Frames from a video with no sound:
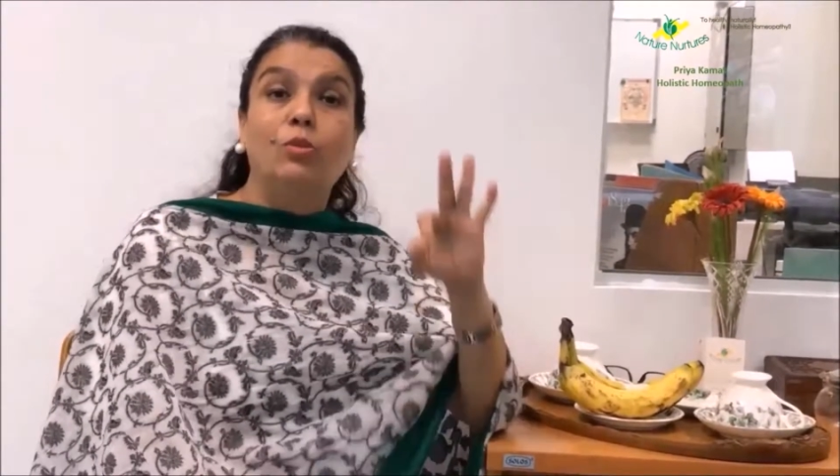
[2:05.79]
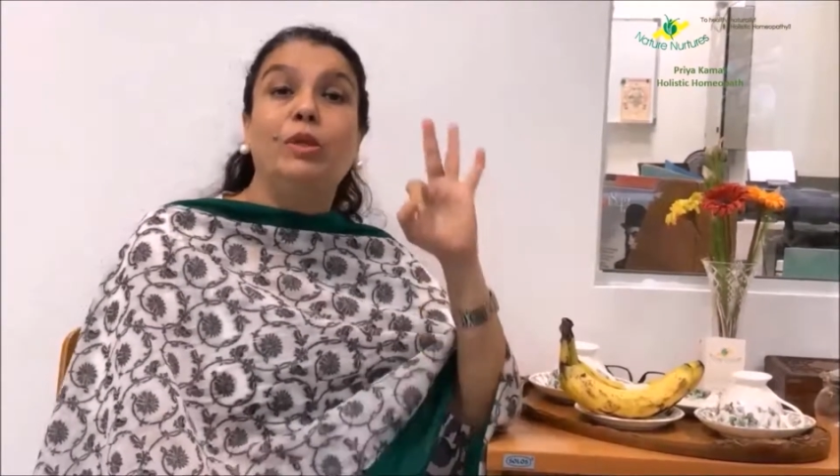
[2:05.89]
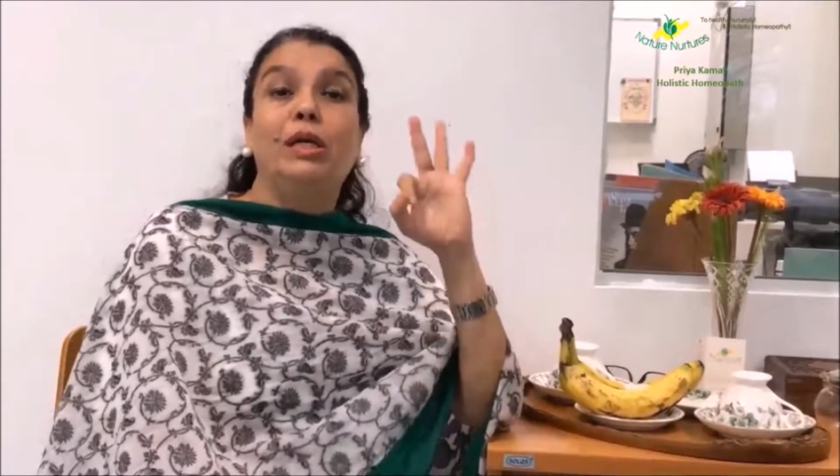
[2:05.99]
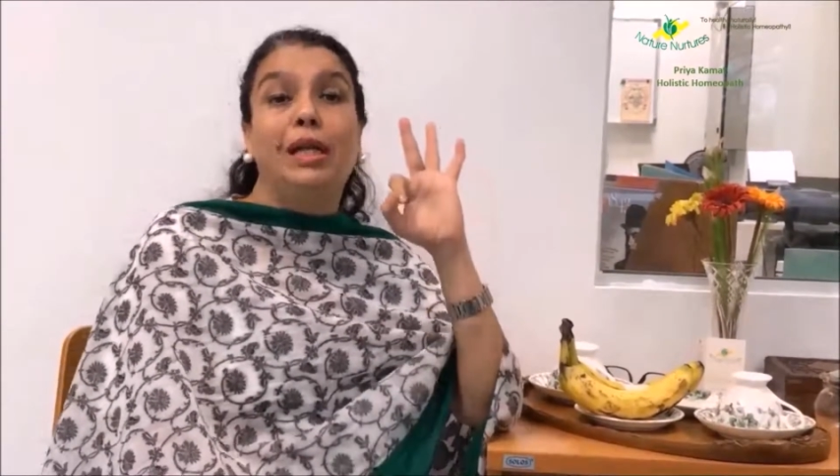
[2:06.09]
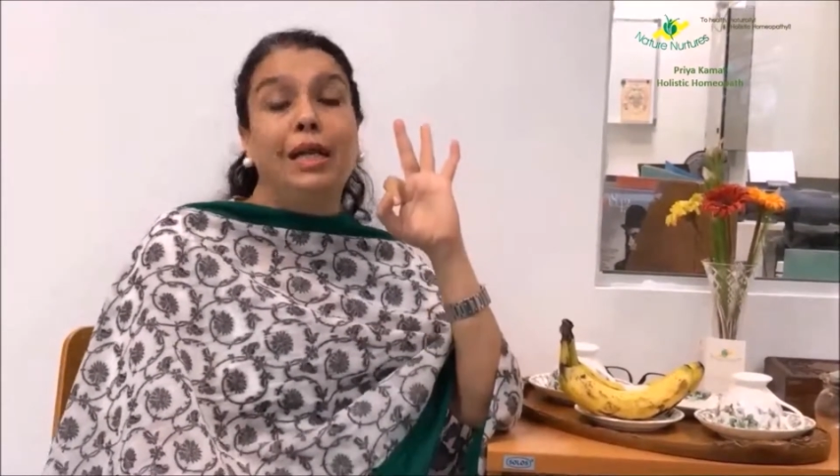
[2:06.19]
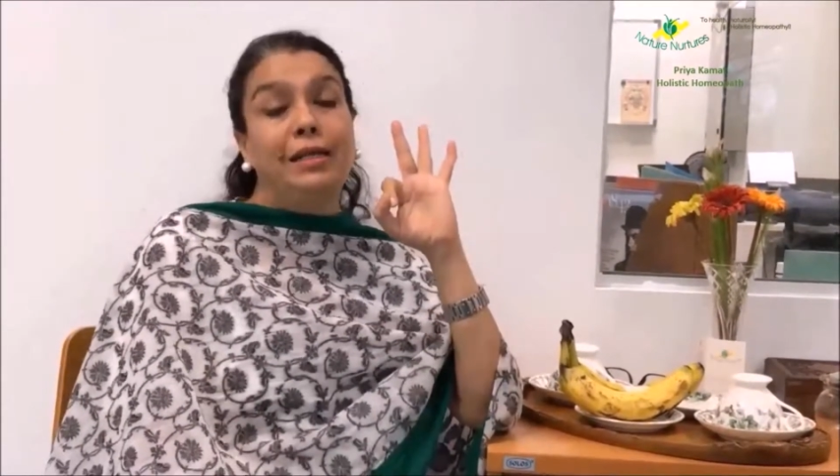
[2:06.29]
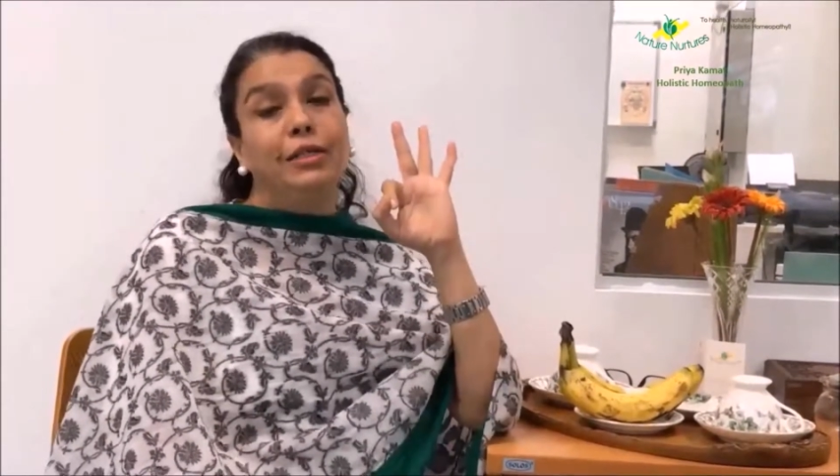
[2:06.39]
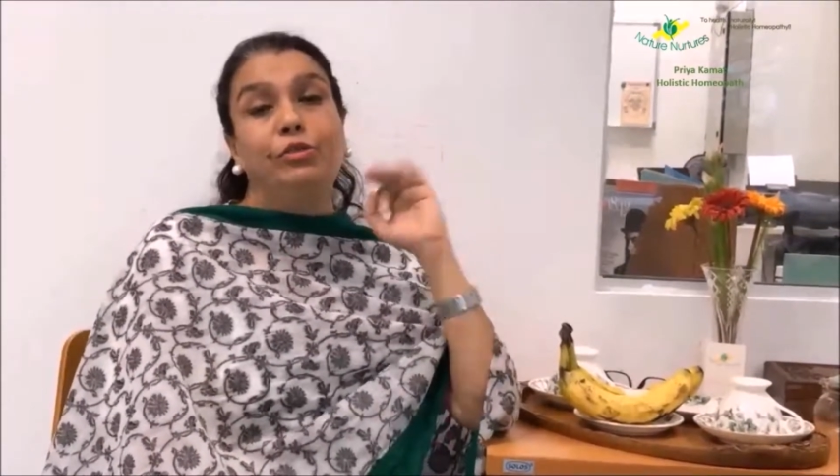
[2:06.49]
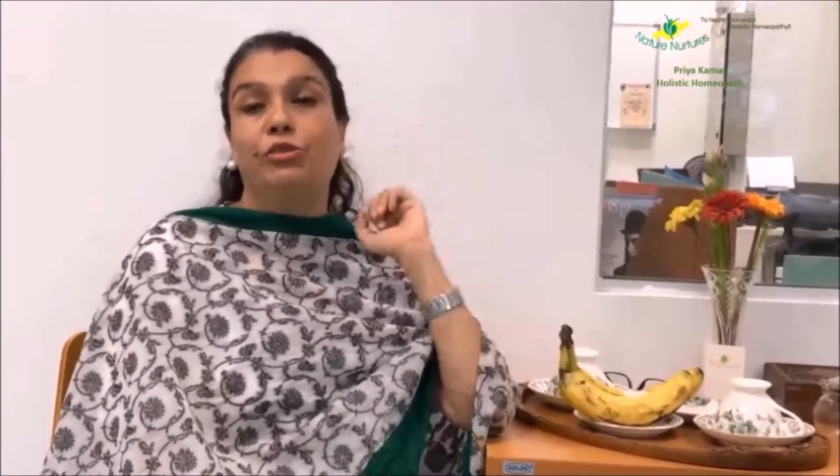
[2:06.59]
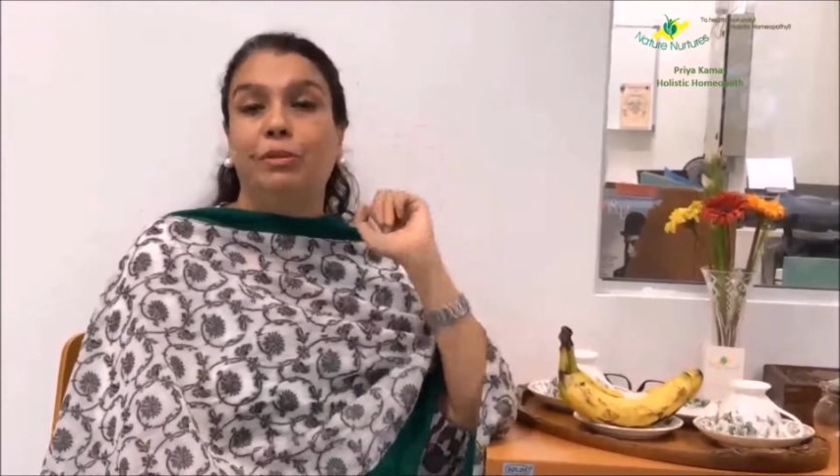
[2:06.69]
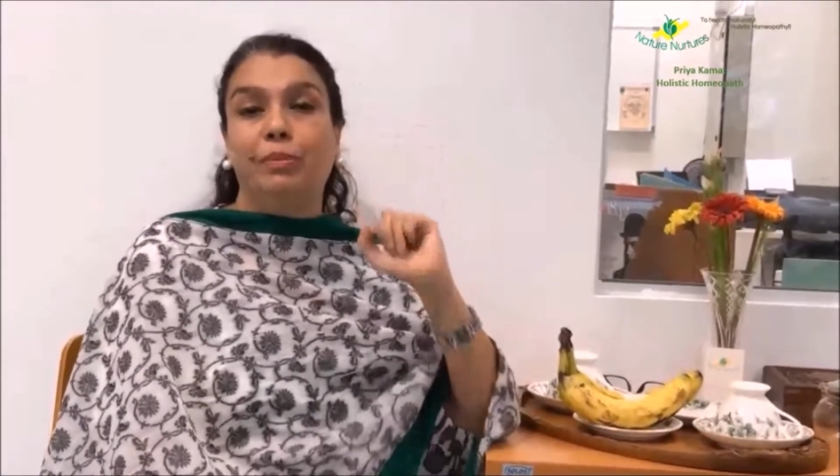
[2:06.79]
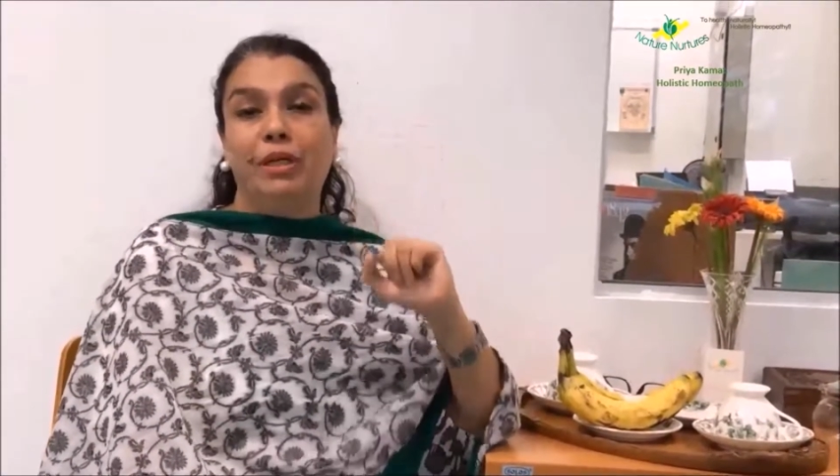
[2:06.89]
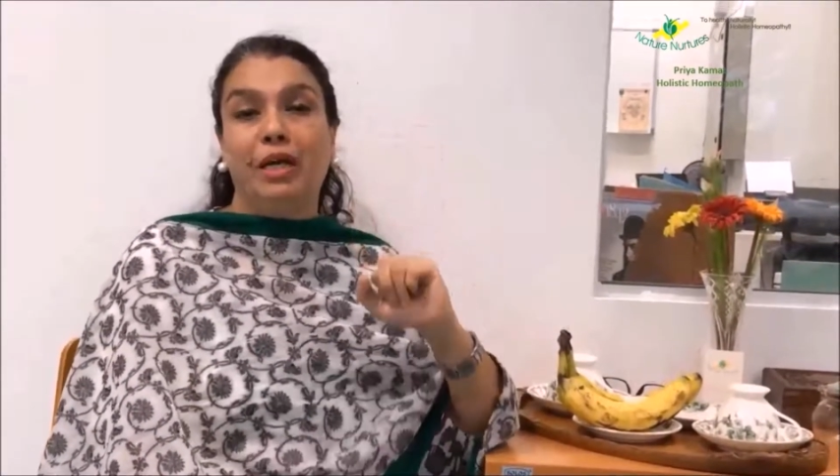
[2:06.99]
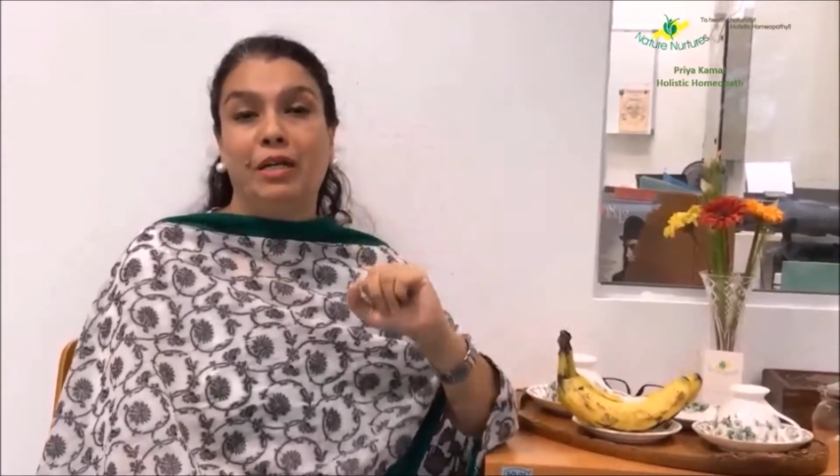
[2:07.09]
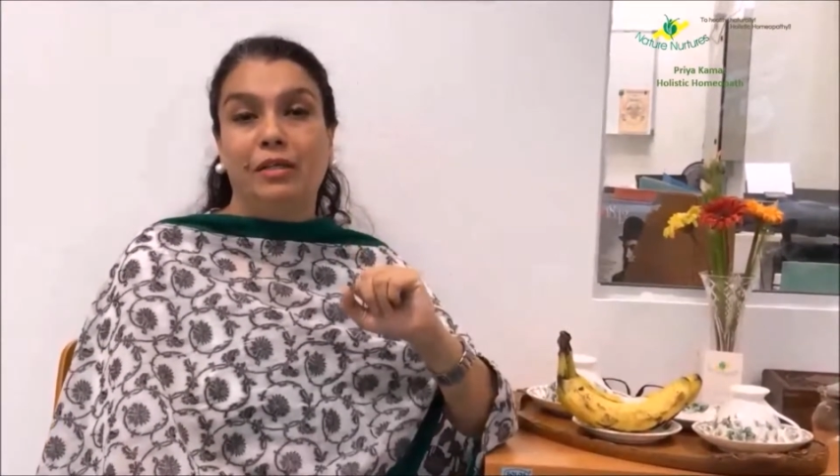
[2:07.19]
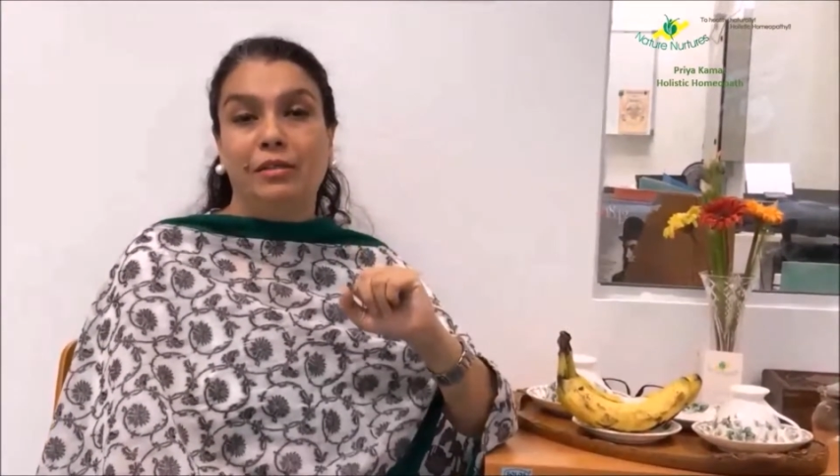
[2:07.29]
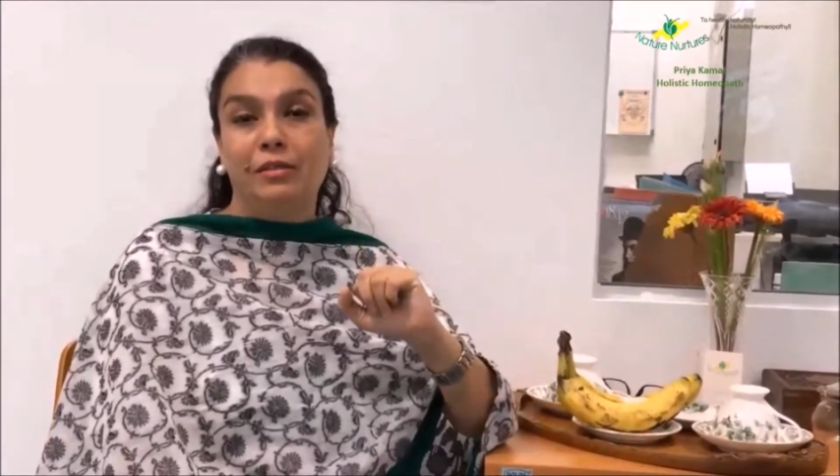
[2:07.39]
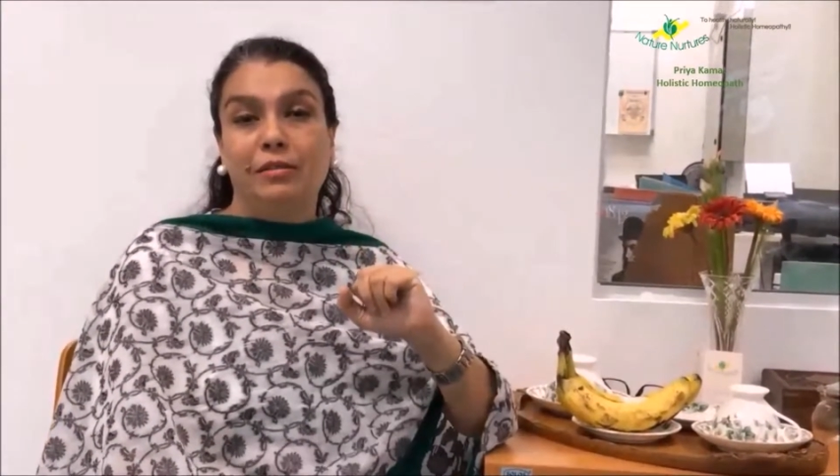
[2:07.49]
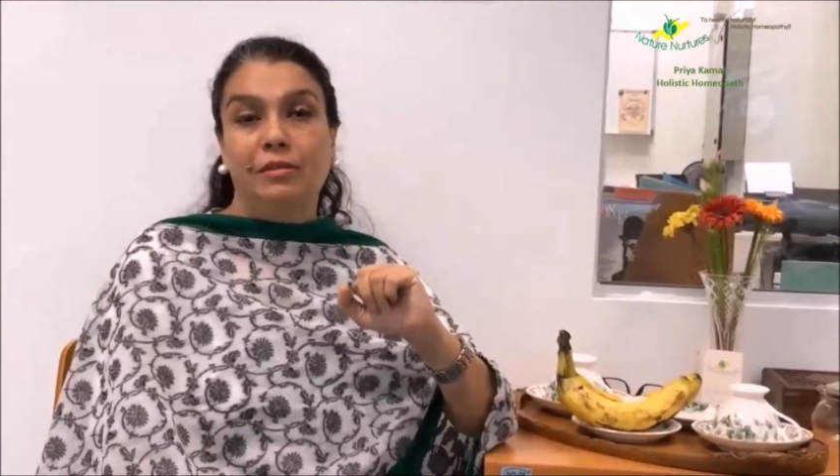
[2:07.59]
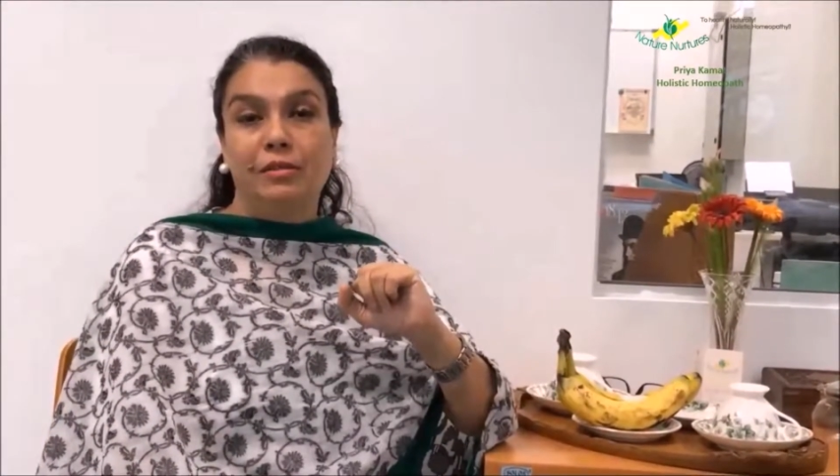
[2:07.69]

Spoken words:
we collected 3 bananas.